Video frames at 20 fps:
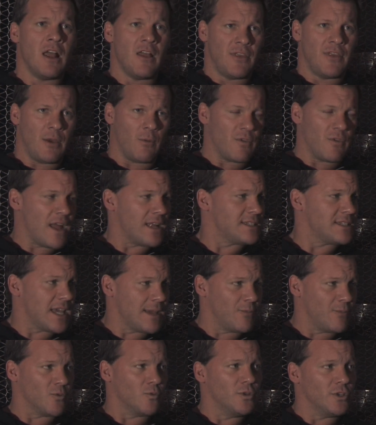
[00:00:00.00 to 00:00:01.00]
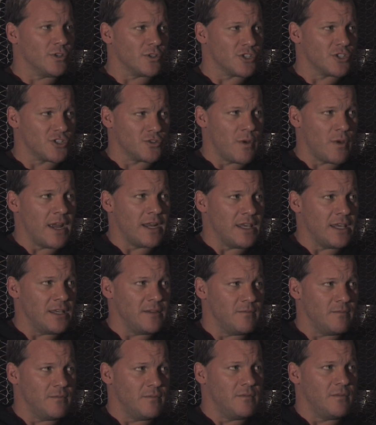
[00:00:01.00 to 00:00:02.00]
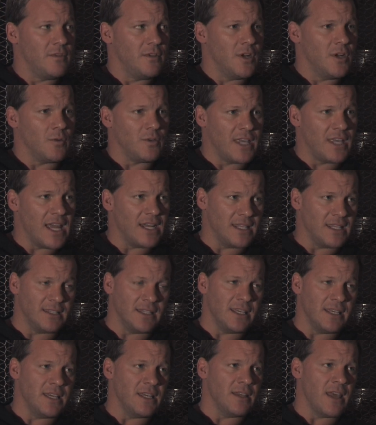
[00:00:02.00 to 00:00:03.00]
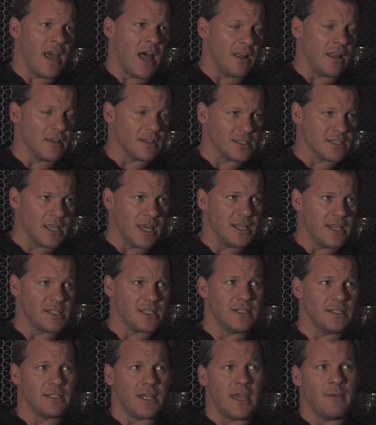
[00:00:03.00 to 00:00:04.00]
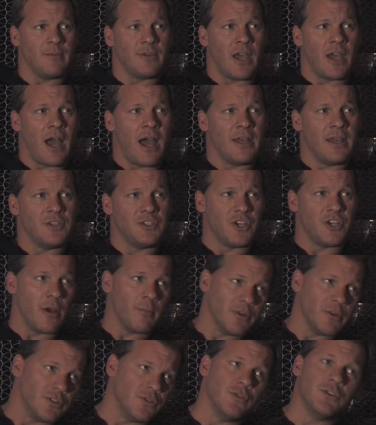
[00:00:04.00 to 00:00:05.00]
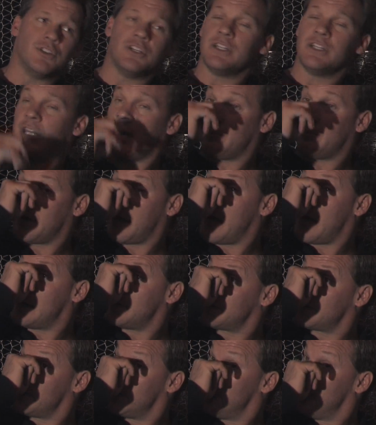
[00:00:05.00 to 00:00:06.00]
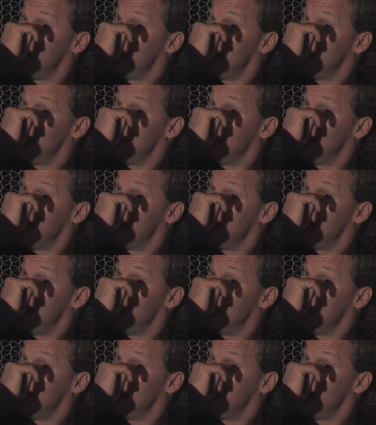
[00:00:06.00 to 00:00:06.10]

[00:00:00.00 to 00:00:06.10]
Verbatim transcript: that were that type of real shreddy, you know, Geddy Lee, Alex Lifeson type guys, John Petrucci type guys.